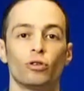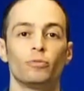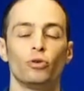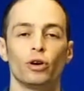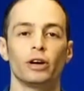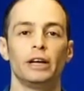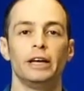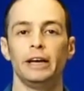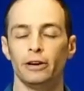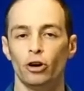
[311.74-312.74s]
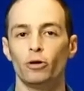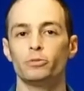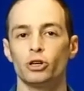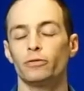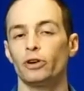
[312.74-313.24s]
or more in
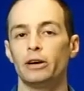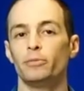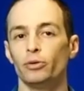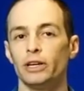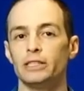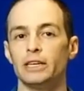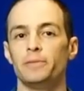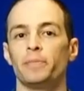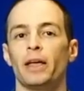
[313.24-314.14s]
hopes of greater bone density.